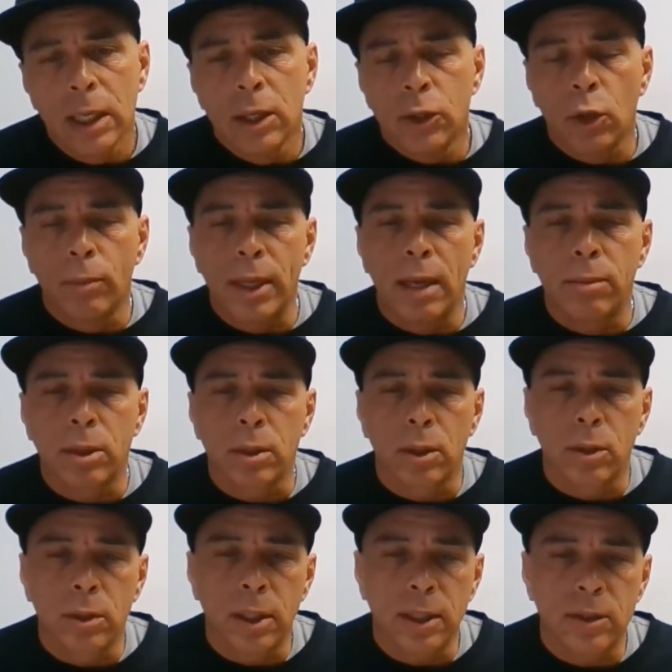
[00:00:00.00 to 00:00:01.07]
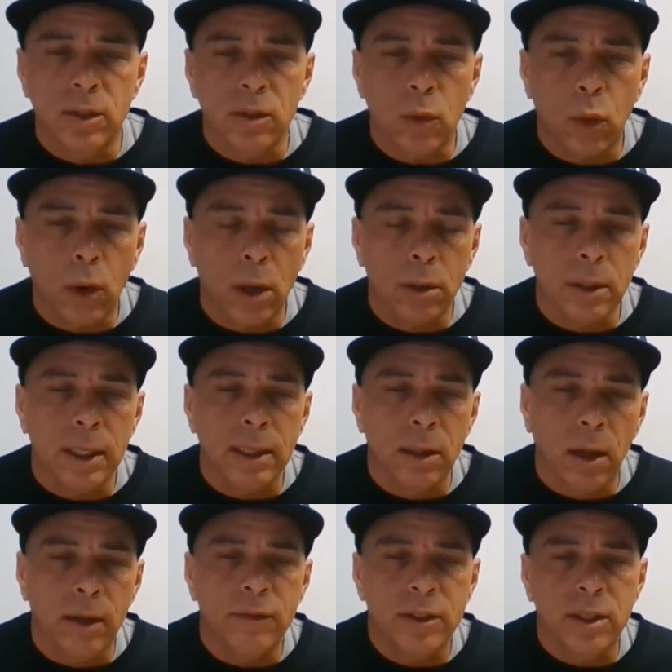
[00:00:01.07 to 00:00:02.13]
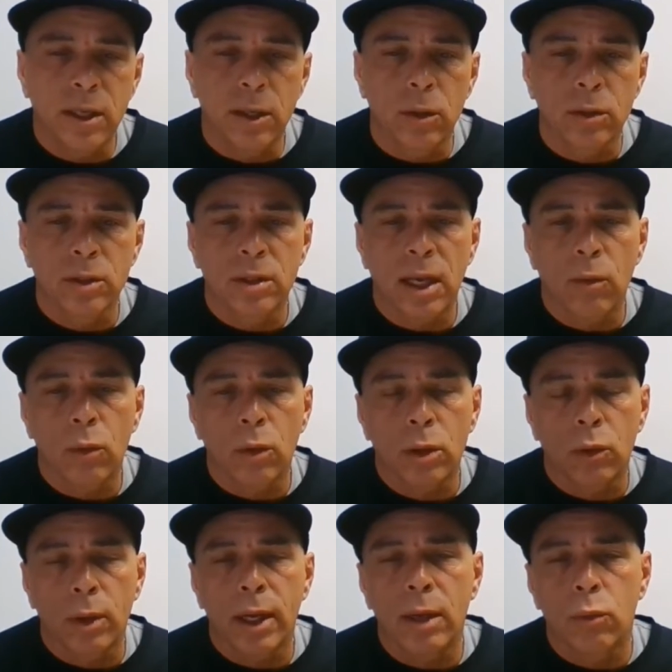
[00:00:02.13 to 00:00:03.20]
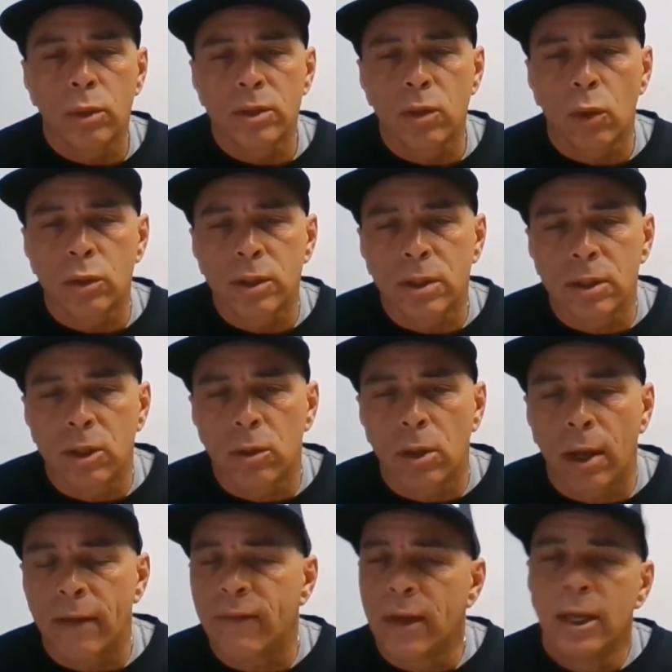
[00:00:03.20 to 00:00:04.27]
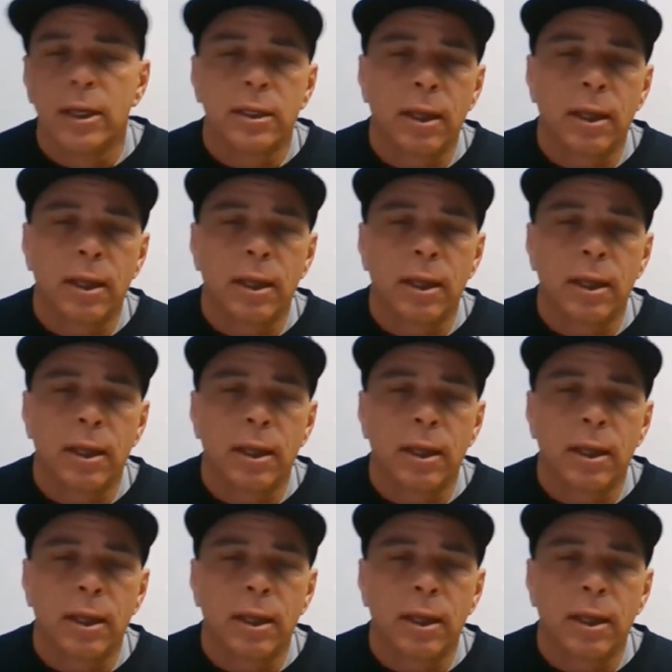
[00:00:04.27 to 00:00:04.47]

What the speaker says: you'll be able to learn these quality life skills that will create results in your life.